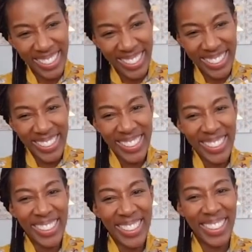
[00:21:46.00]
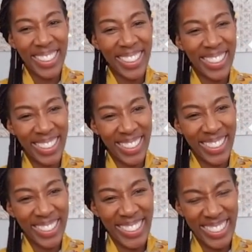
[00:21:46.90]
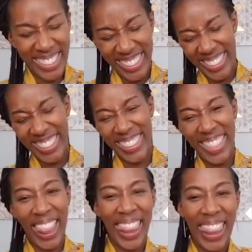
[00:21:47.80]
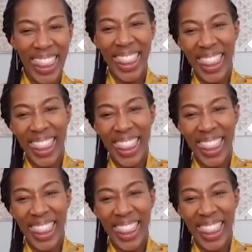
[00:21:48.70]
[no speech]